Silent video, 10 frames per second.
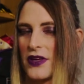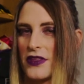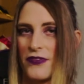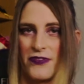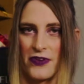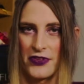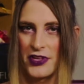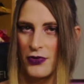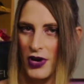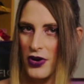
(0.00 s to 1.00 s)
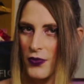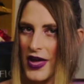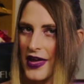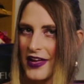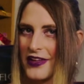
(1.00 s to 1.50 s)
The further you are
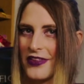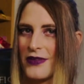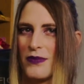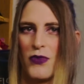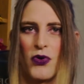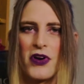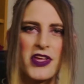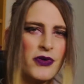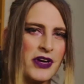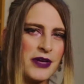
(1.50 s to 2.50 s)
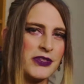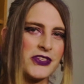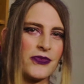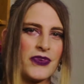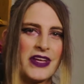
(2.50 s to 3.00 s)
away, the more you are able
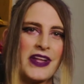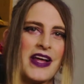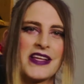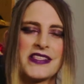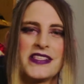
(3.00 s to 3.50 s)
to realize